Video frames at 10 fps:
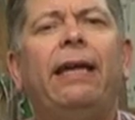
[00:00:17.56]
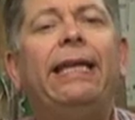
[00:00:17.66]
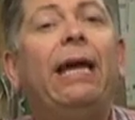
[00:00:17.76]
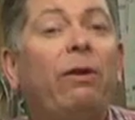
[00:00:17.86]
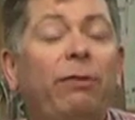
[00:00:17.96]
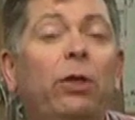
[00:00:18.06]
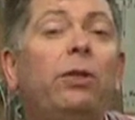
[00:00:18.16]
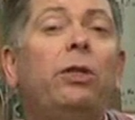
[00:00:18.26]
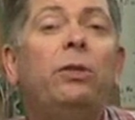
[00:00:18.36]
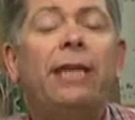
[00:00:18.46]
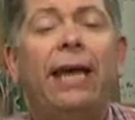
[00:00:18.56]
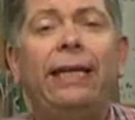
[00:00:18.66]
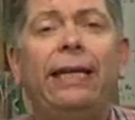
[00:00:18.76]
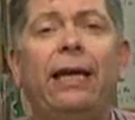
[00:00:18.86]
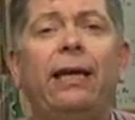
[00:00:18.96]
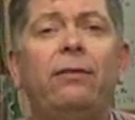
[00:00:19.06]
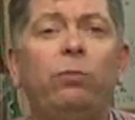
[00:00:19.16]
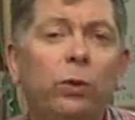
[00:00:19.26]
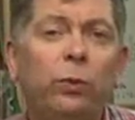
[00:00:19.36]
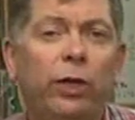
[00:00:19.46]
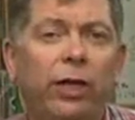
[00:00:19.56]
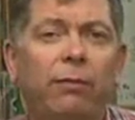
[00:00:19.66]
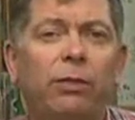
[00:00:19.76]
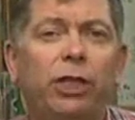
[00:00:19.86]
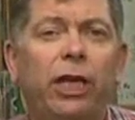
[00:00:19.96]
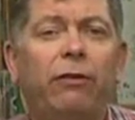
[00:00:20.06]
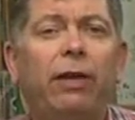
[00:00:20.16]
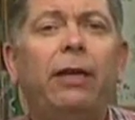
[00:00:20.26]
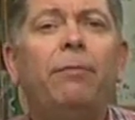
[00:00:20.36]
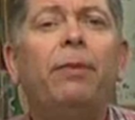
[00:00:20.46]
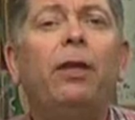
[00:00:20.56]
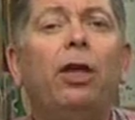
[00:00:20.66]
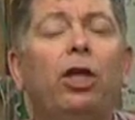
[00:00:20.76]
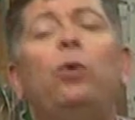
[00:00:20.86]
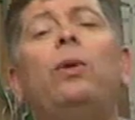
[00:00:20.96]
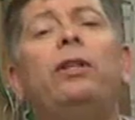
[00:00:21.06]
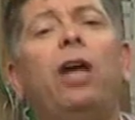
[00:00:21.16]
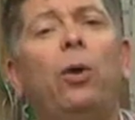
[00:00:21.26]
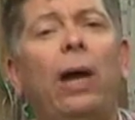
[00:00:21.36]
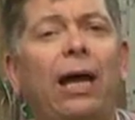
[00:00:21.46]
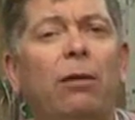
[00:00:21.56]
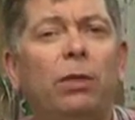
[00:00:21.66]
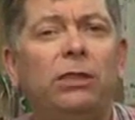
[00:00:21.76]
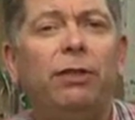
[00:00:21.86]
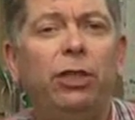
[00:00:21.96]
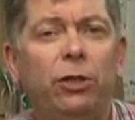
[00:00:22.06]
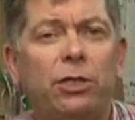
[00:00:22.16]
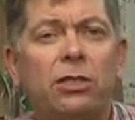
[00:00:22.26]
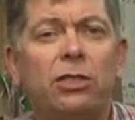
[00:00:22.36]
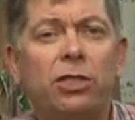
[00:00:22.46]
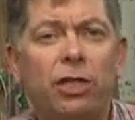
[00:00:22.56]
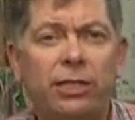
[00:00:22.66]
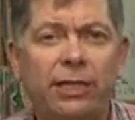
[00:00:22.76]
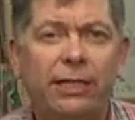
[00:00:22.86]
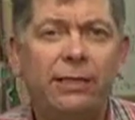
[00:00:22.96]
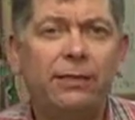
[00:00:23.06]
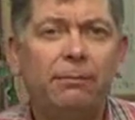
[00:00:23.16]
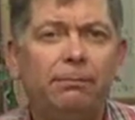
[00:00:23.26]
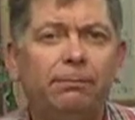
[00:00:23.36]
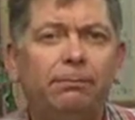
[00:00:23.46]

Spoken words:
Now, if you use any kind of woodworking machinery, you will know how much of a nuisance dust is.